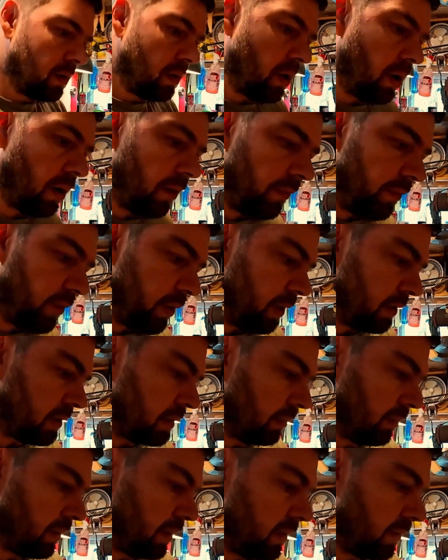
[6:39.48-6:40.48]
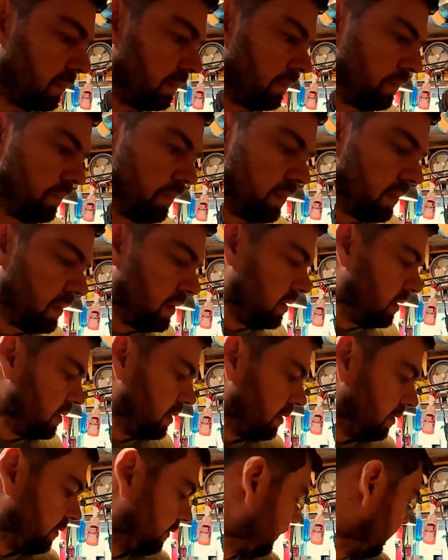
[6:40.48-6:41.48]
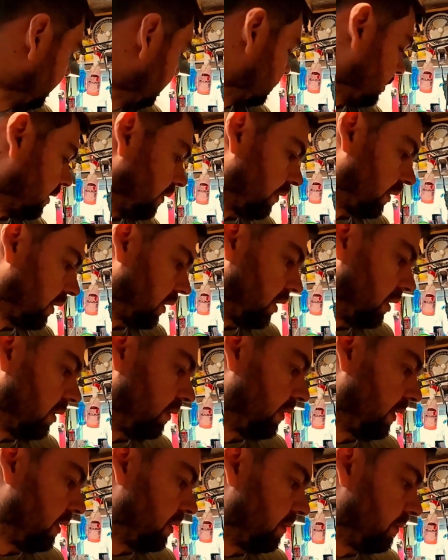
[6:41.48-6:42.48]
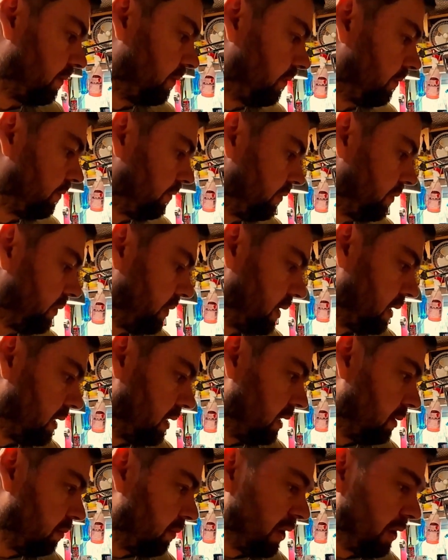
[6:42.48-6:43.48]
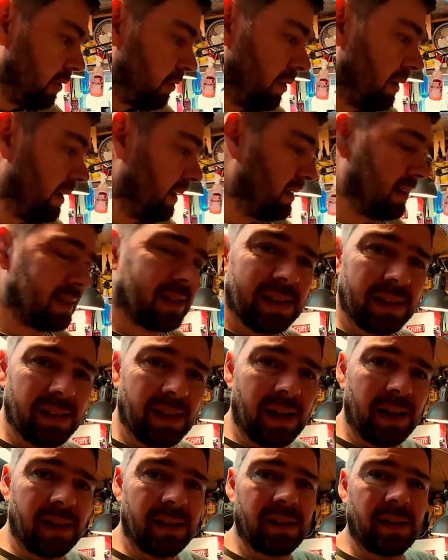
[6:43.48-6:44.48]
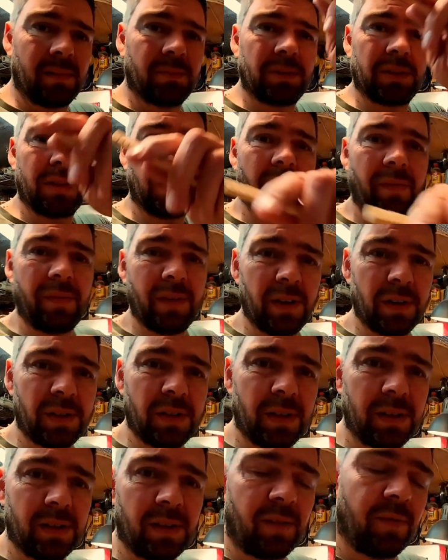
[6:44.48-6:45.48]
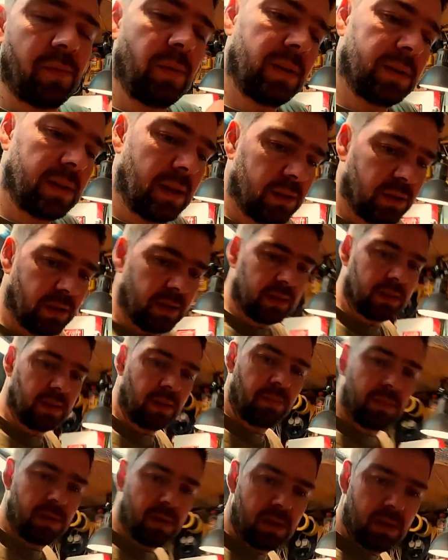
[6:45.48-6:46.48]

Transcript: Well, first I'm going to finish off the kerfing. You don't need to see that. I'm just going to finish these off while that jigs up.